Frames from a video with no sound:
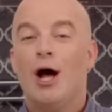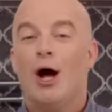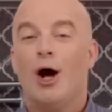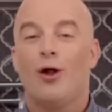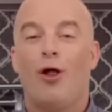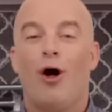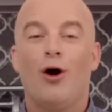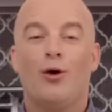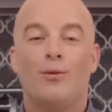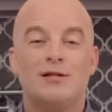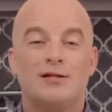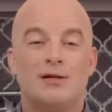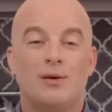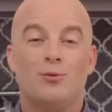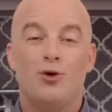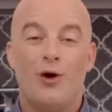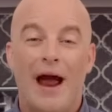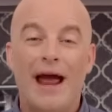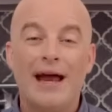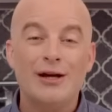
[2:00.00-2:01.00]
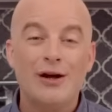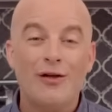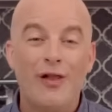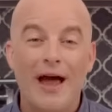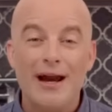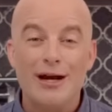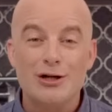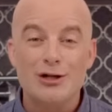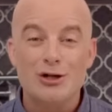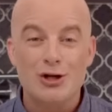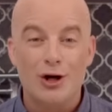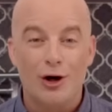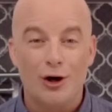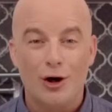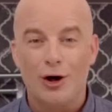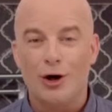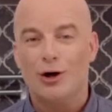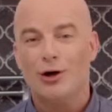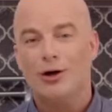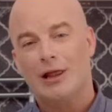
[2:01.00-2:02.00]
along with some granulated
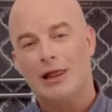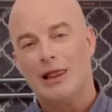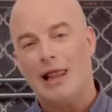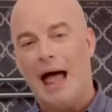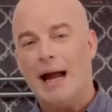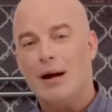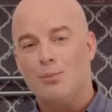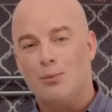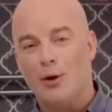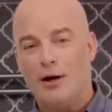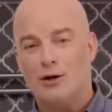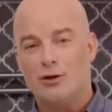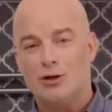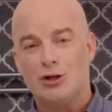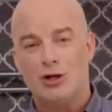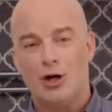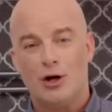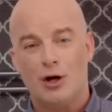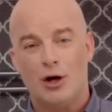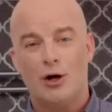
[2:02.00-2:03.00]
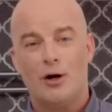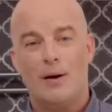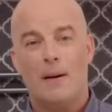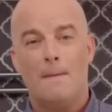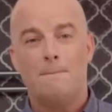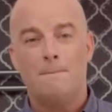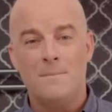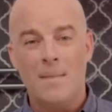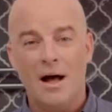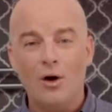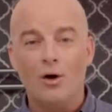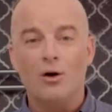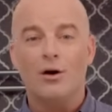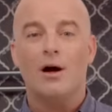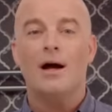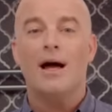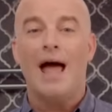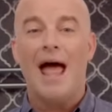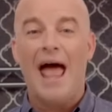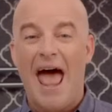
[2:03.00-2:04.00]
sugar, light brown sugar, milk,
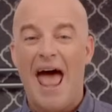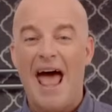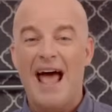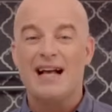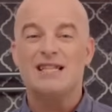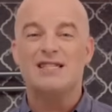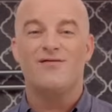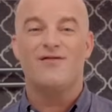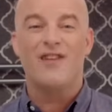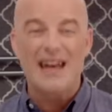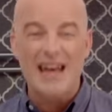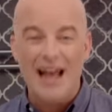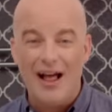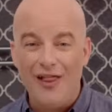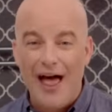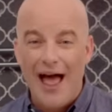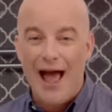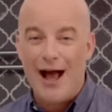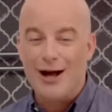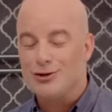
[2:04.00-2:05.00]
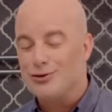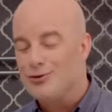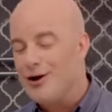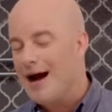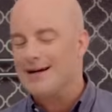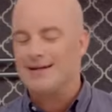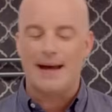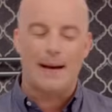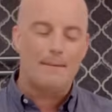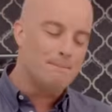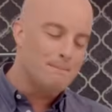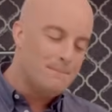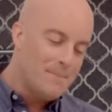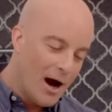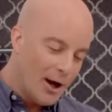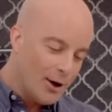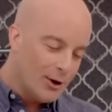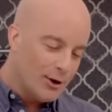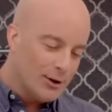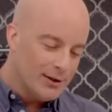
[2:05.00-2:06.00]
eggs, vanilla extract, and
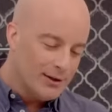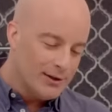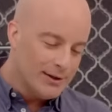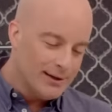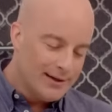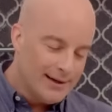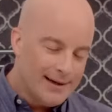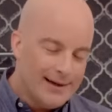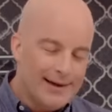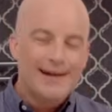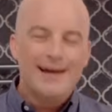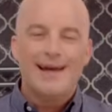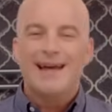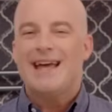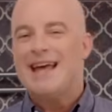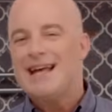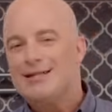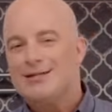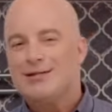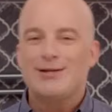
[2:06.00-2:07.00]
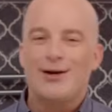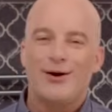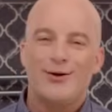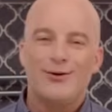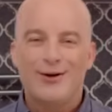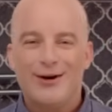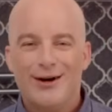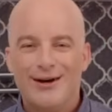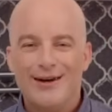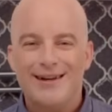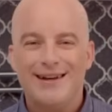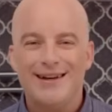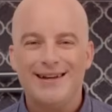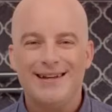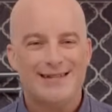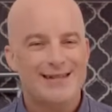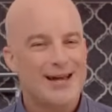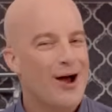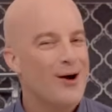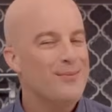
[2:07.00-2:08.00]
butter. It's so
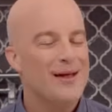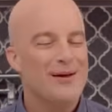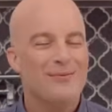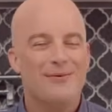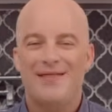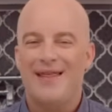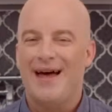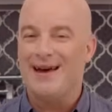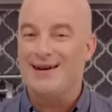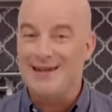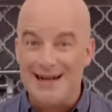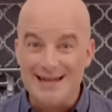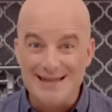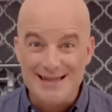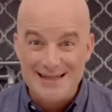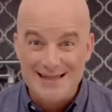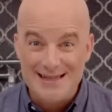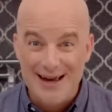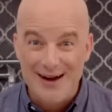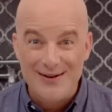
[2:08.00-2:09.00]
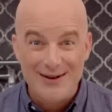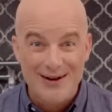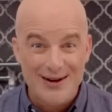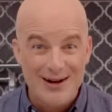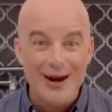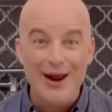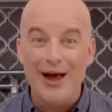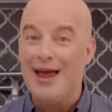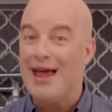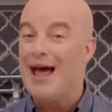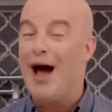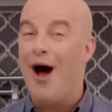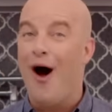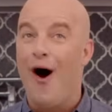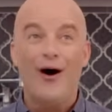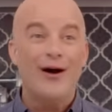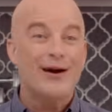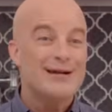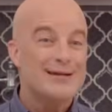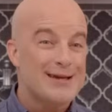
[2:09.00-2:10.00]
good. Tell me when that doesn't sound good
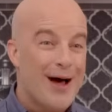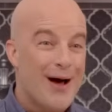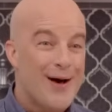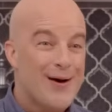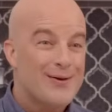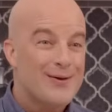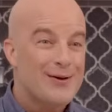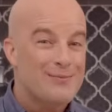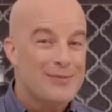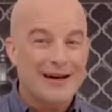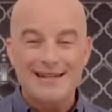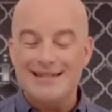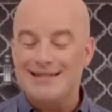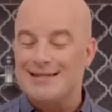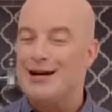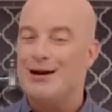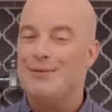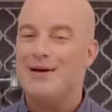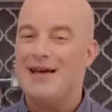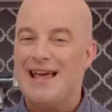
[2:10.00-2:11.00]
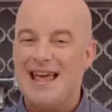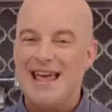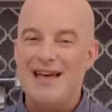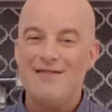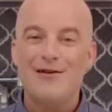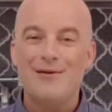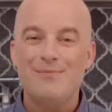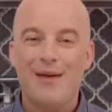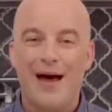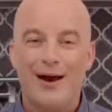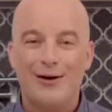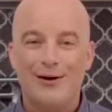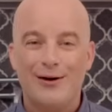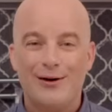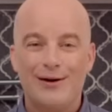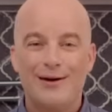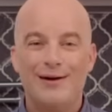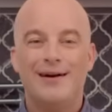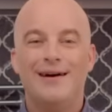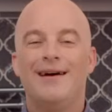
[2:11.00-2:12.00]
on its own, but it's going to be even
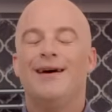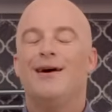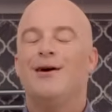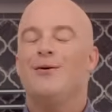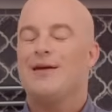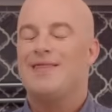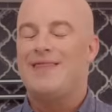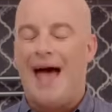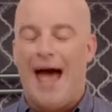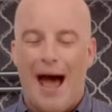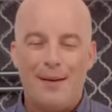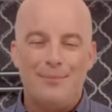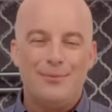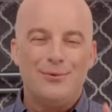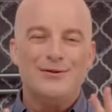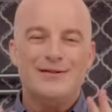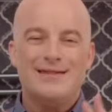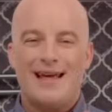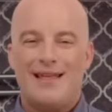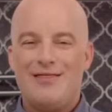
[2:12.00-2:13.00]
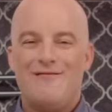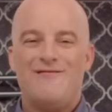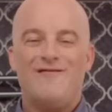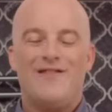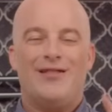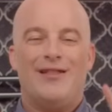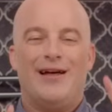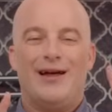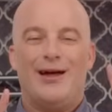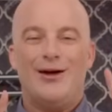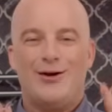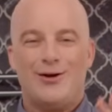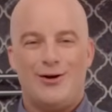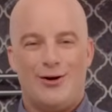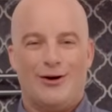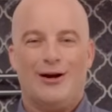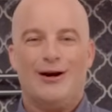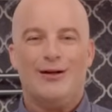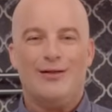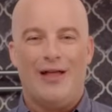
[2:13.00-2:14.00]
better with the apples and the filling. You're
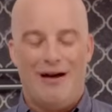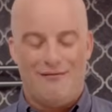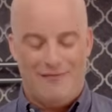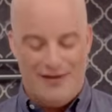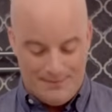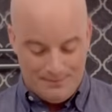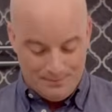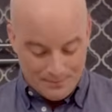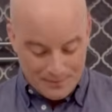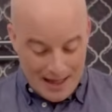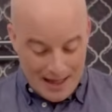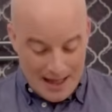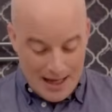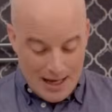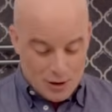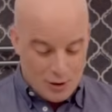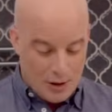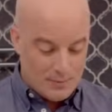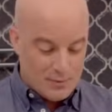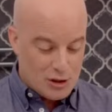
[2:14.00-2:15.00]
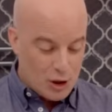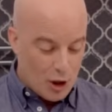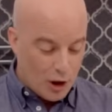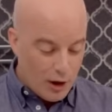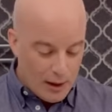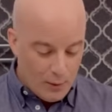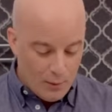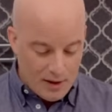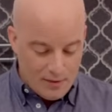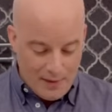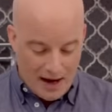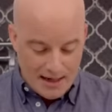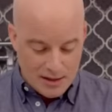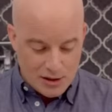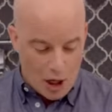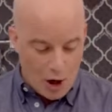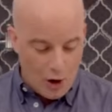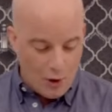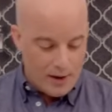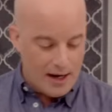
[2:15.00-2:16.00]
going to love it. So I'm starting with my
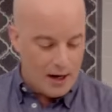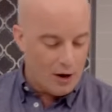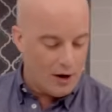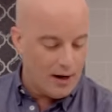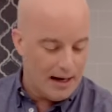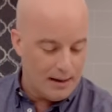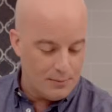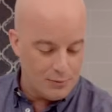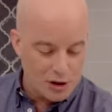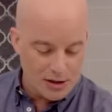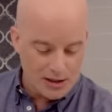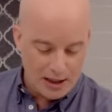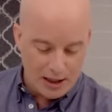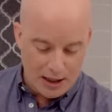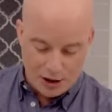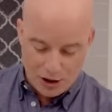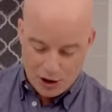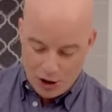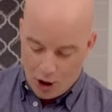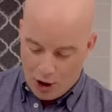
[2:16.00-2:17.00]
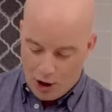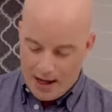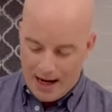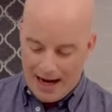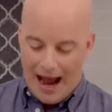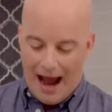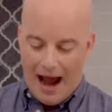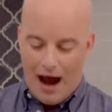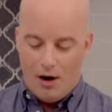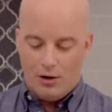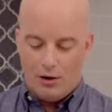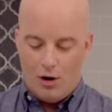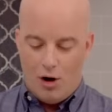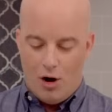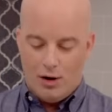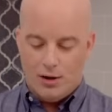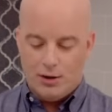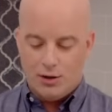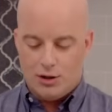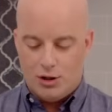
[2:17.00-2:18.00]
dough here, and I'm just going to turn it out
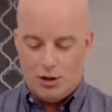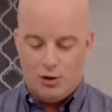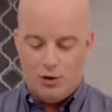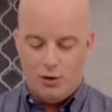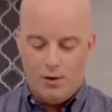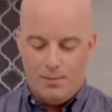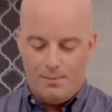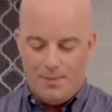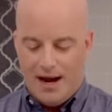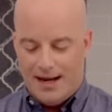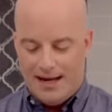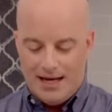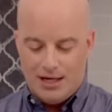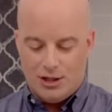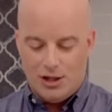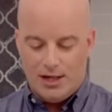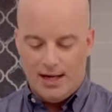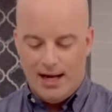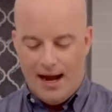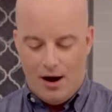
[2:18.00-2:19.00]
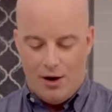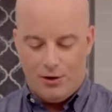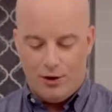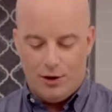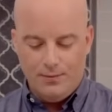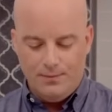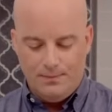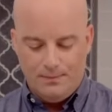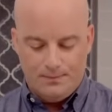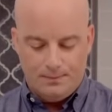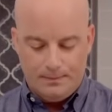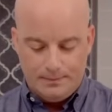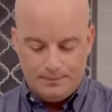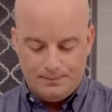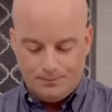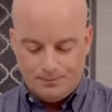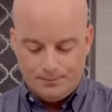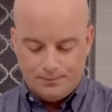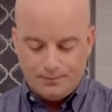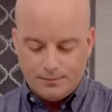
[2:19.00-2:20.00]
onto my kitchen counter.
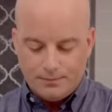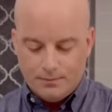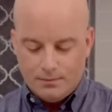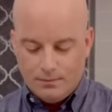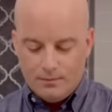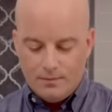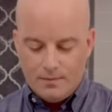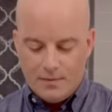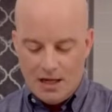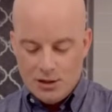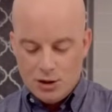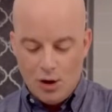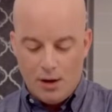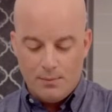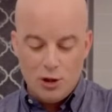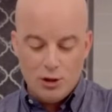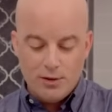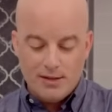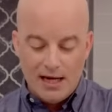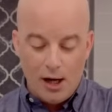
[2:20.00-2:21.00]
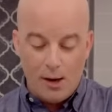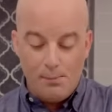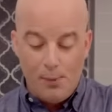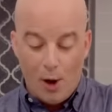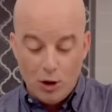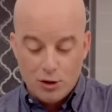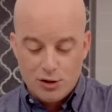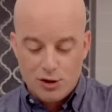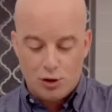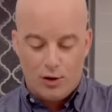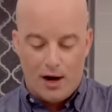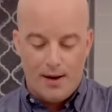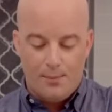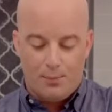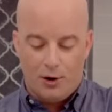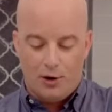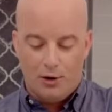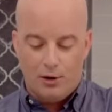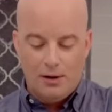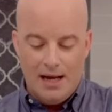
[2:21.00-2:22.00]
So I'm using a bowl
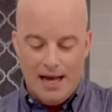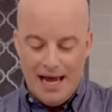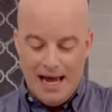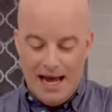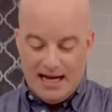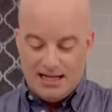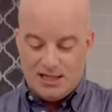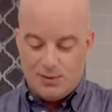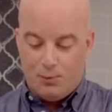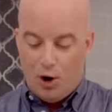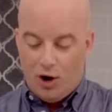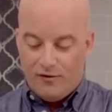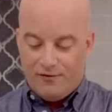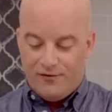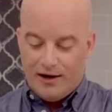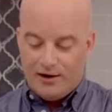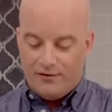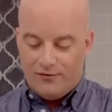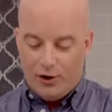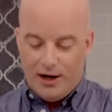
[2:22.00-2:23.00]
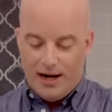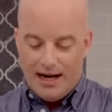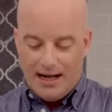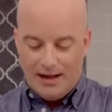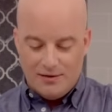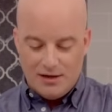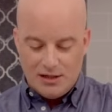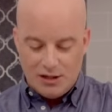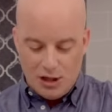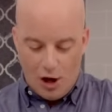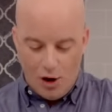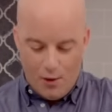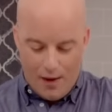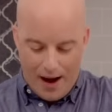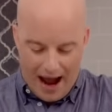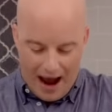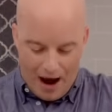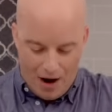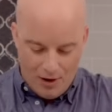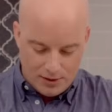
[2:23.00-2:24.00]
scraper. It's perfect for getting the dough
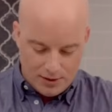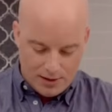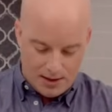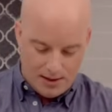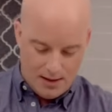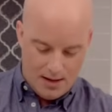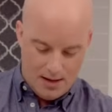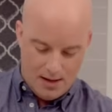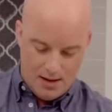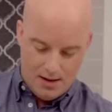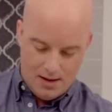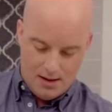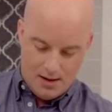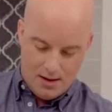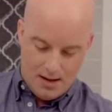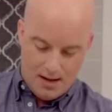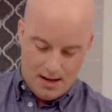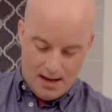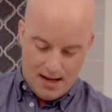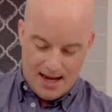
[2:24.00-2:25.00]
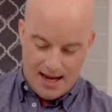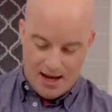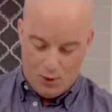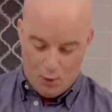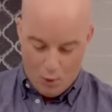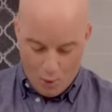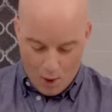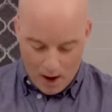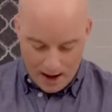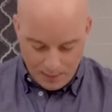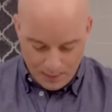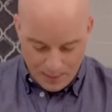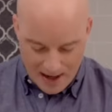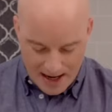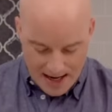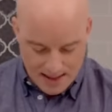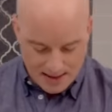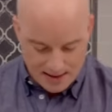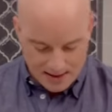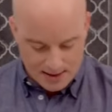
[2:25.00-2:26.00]
out in one
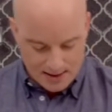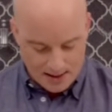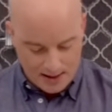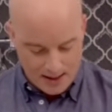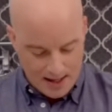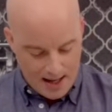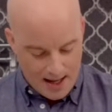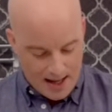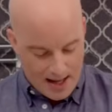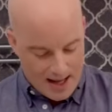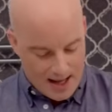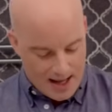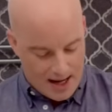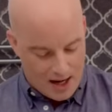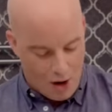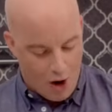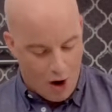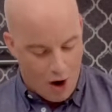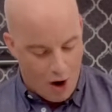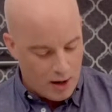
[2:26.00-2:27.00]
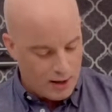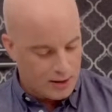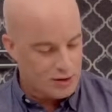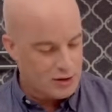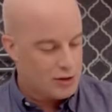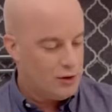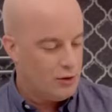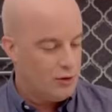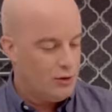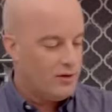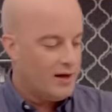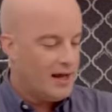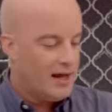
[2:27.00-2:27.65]
piece and onto the